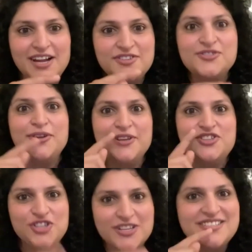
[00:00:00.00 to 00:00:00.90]
hours doing
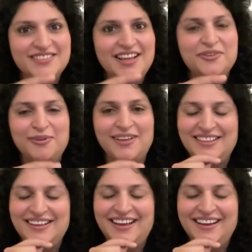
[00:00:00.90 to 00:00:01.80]
just that one
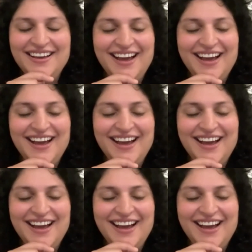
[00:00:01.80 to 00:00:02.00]
thing.